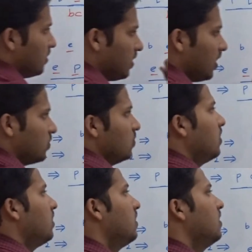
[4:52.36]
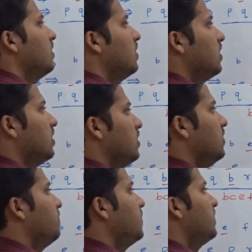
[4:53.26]
Now
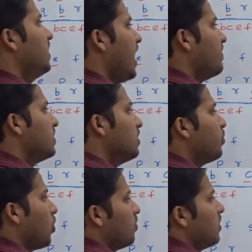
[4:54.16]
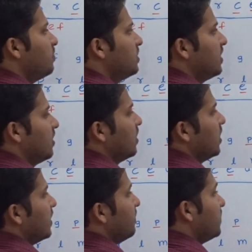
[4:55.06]
we were having a problem here.
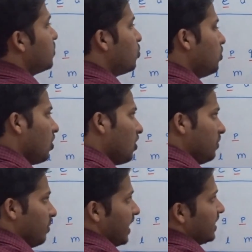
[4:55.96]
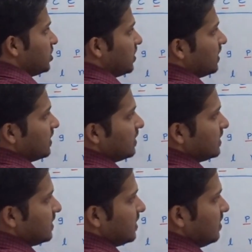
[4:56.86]
We could not match
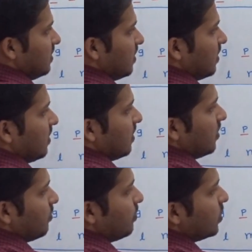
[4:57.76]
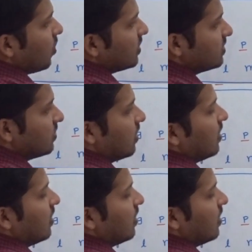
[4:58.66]
C because